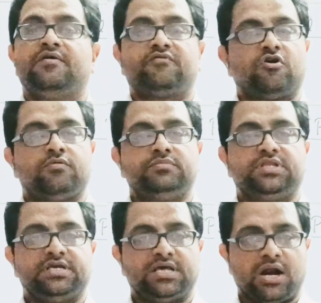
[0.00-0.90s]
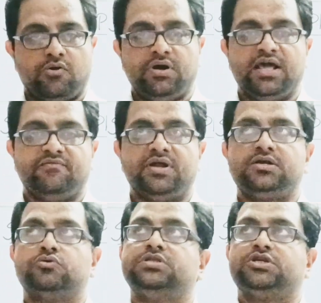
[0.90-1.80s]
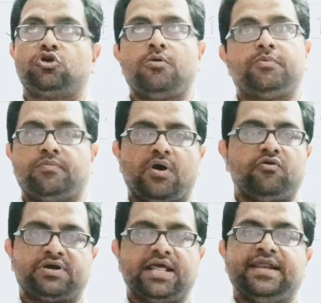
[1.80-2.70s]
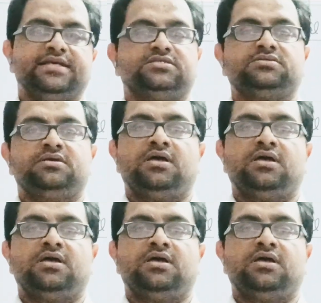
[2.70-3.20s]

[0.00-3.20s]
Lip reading: from the ground level to the top of our terrace,